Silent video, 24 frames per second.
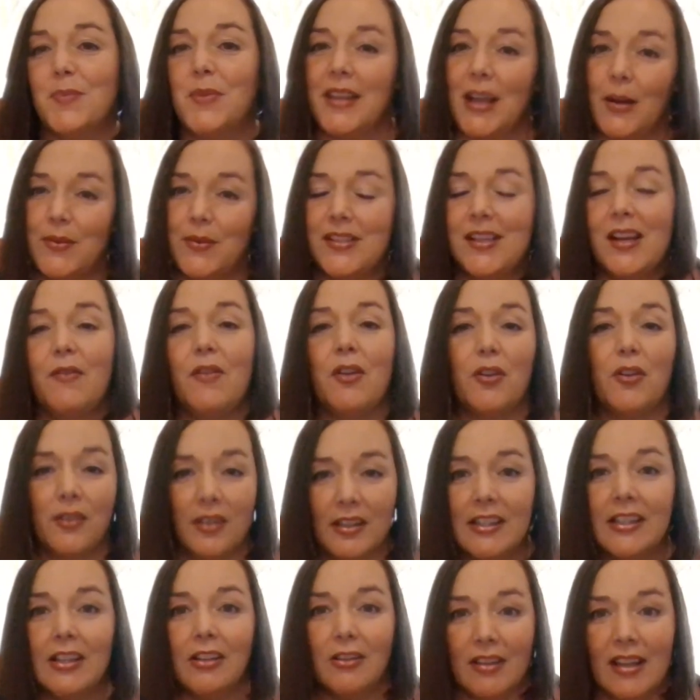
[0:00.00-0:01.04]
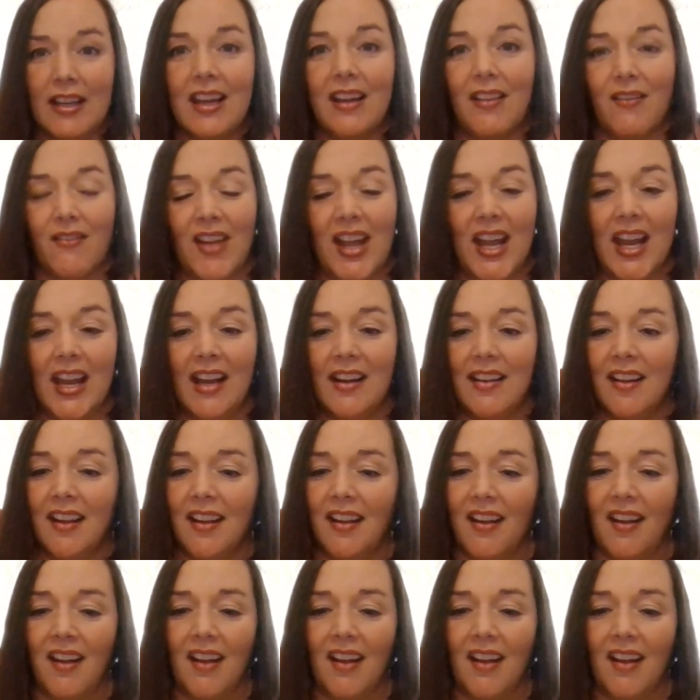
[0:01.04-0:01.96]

but that was never clearly conveyed.